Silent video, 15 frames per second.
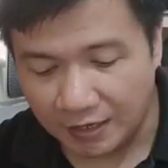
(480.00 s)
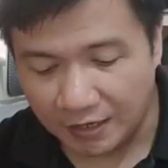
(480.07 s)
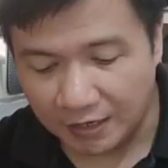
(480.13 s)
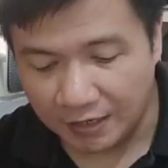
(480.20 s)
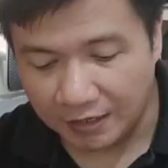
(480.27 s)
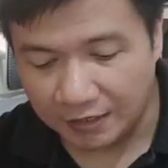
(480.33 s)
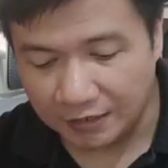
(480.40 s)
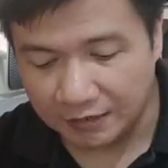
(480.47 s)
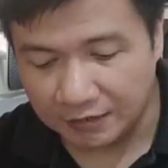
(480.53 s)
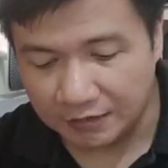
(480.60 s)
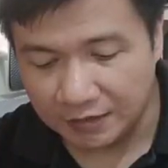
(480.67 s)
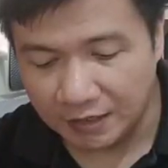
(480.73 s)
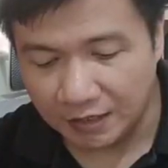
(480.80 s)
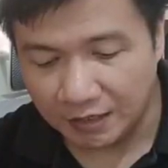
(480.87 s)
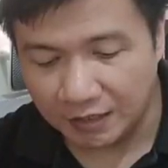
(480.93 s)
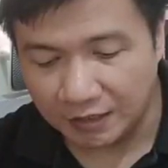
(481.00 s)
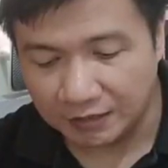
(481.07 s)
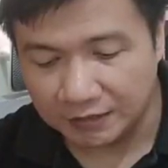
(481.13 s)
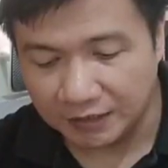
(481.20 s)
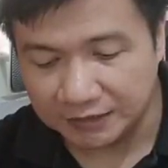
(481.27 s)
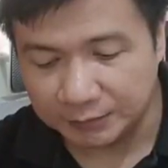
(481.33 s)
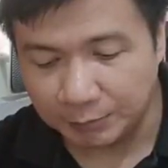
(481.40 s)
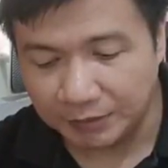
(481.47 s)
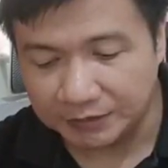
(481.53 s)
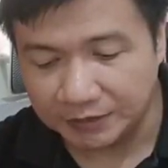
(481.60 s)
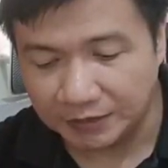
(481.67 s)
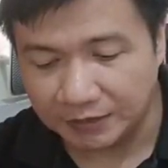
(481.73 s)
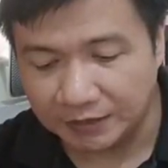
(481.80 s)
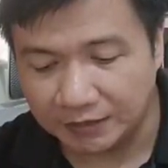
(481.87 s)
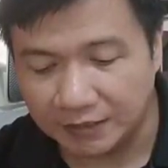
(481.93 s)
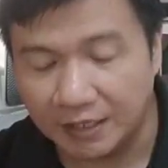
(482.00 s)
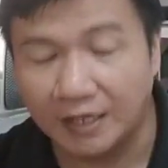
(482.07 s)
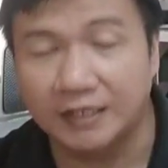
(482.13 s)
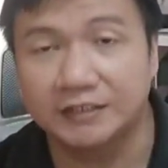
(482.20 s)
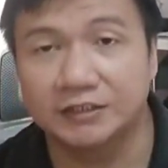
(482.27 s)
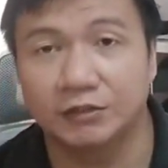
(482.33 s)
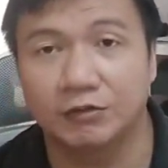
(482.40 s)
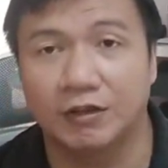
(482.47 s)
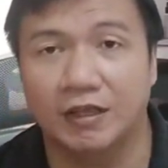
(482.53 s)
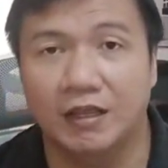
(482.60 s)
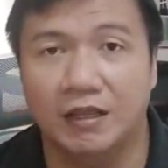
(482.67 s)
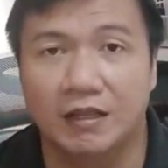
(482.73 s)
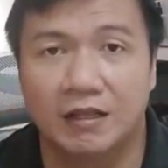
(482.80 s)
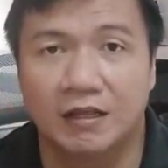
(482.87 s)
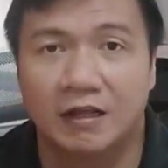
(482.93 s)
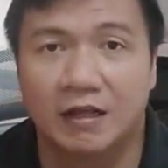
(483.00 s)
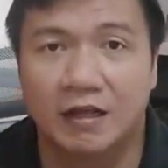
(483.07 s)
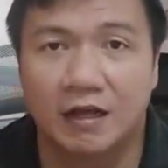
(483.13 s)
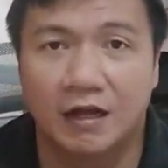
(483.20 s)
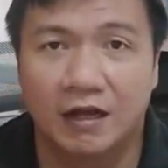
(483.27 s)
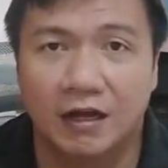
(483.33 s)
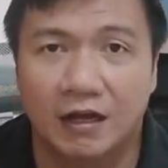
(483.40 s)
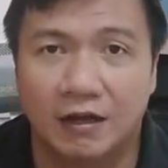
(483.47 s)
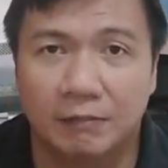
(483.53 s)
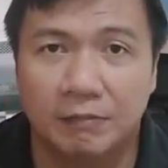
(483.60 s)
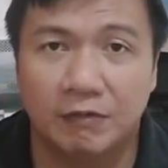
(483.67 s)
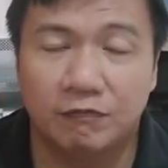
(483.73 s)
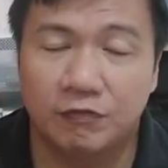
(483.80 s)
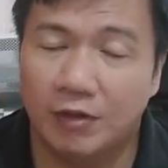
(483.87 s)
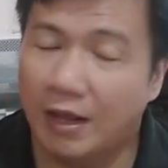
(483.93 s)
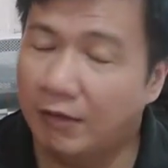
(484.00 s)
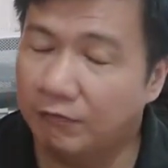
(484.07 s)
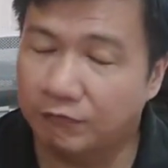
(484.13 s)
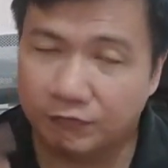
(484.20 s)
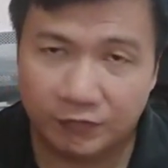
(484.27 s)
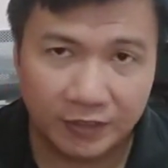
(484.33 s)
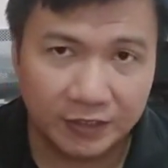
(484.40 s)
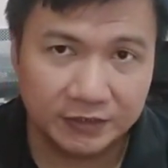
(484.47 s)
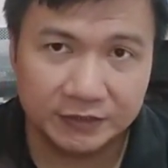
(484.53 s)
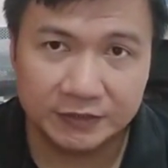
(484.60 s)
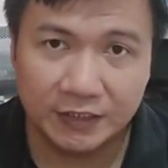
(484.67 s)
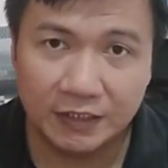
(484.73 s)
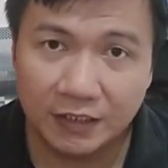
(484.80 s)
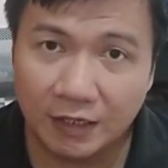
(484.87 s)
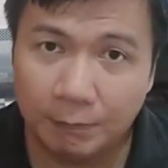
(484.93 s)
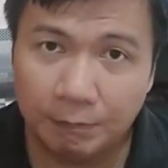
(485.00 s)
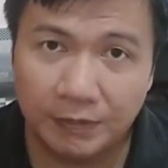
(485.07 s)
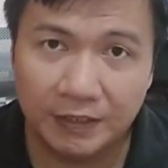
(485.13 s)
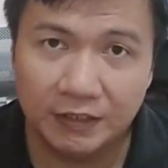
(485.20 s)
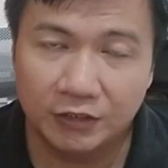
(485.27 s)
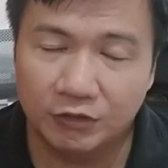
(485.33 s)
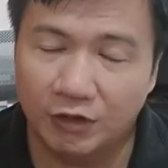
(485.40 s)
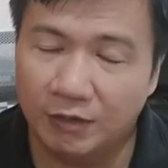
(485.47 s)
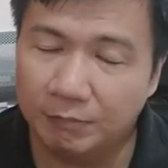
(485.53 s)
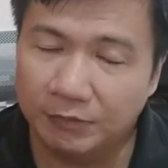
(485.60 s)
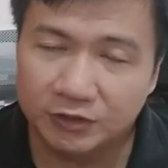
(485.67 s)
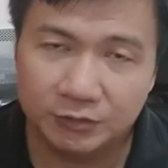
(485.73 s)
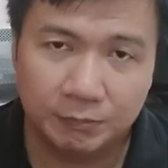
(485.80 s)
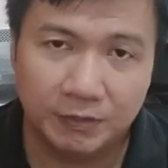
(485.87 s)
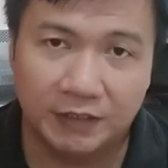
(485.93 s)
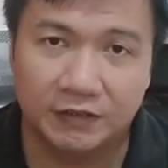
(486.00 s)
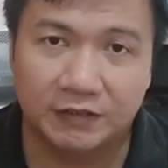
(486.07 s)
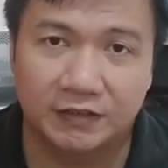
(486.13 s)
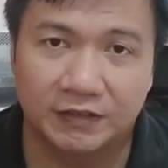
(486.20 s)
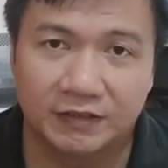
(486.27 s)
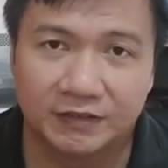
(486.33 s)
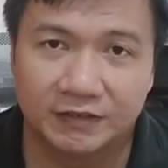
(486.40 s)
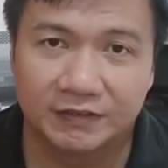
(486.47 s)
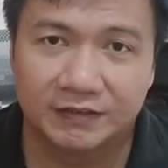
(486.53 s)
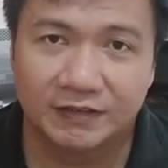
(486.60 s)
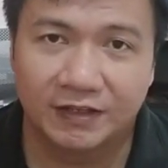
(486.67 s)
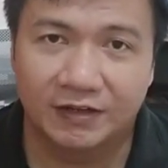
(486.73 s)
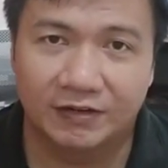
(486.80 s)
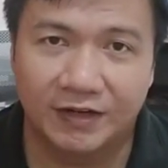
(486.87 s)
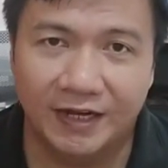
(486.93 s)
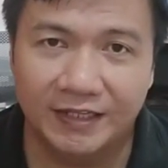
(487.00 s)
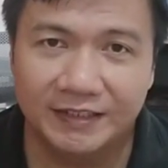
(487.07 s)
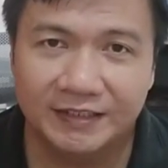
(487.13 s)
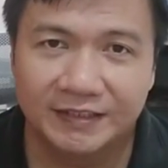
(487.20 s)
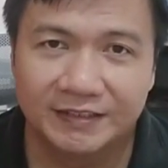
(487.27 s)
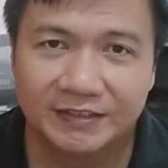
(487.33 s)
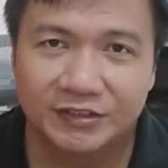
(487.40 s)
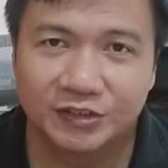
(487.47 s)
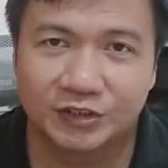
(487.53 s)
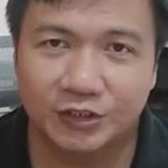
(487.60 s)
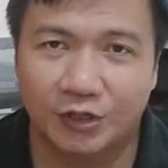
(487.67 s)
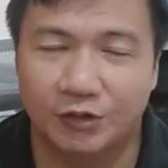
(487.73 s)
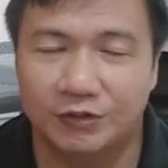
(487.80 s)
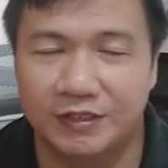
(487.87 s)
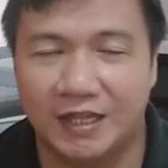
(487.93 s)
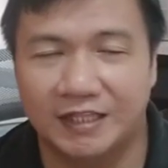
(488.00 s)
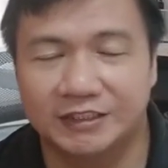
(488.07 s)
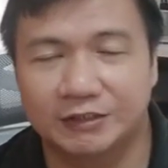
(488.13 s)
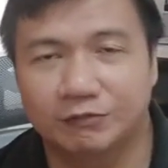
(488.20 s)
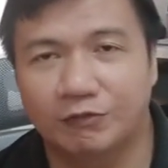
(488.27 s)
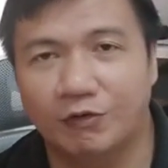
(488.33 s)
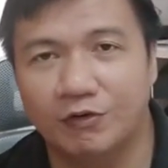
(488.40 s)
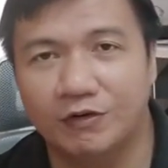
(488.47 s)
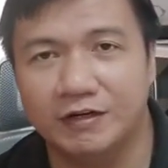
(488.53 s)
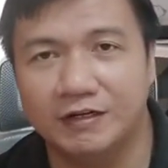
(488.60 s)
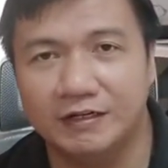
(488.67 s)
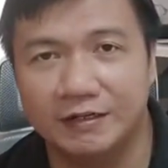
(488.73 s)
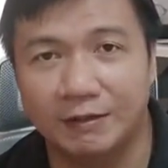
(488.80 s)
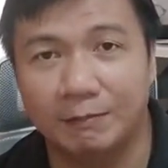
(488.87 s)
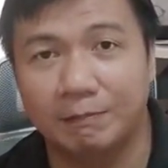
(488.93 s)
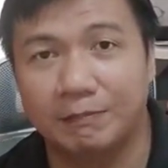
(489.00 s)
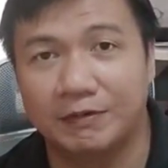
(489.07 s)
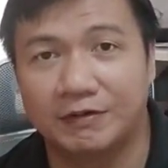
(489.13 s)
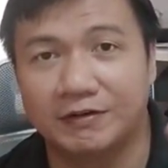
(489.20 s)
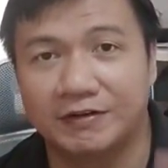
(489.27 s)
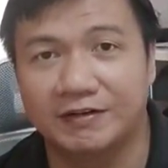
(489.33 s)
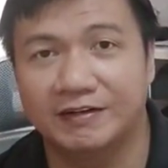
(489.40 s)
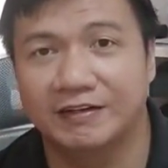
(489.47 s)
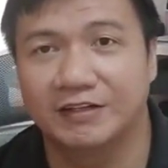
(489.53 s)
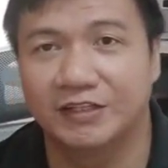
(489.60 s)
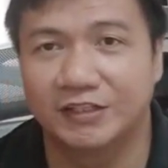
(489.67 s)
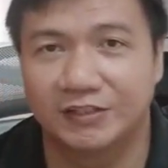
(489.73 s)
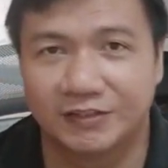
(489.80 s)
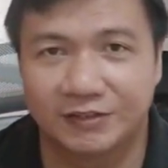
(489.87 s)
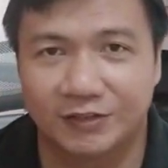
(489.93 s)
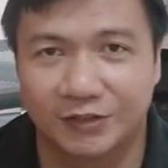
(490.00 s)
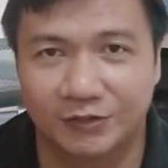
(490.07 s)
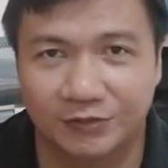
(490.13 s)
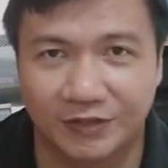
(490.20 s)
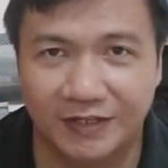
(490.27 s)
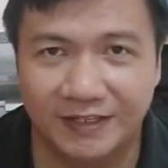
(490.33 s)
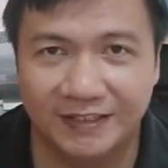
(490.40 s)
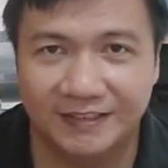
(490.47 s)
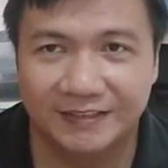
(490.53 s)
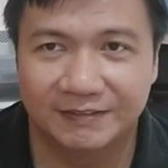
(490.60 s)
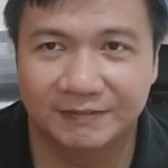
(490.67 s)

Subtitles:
And that's basically it, guys, okay? If you have friends na nag-apply na doon, much better. Alright? So, that's for number 3.